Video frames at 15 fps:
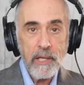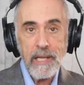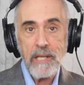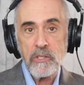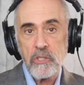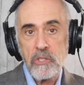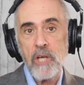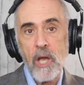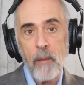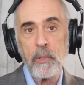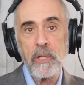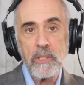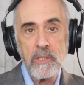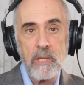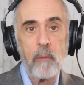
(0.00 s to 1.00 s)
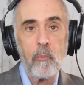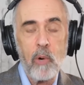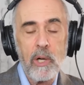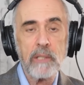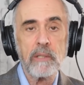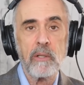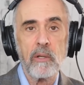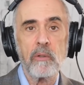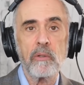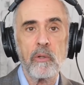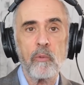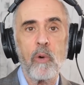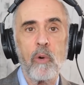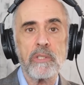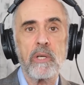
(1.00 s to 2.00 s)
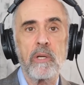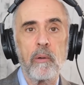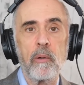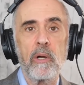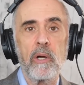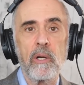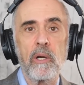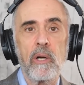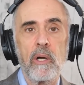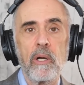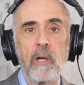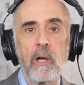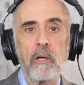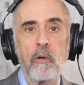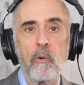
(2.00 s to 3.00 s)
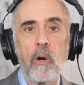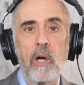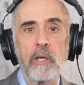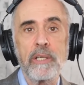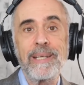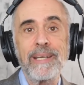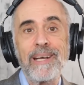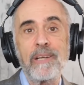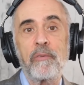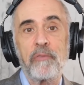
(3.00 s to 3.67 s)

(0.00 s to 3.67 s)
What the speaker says: against the Japanese somewhat. There was a united